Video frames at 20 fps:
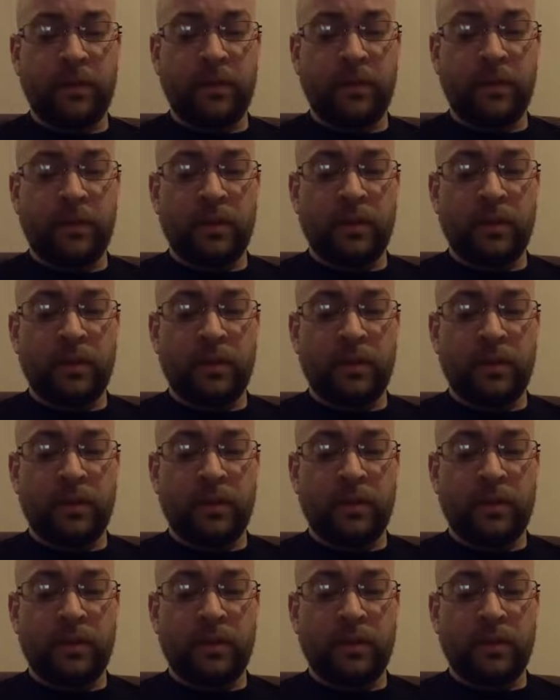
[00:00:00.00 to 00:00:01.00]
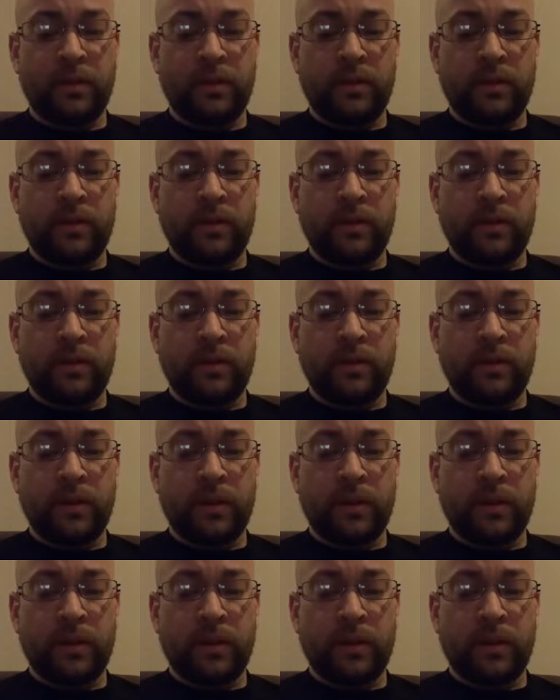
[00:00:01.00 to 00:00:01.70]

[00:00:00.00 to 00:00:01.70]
Nobody speaks.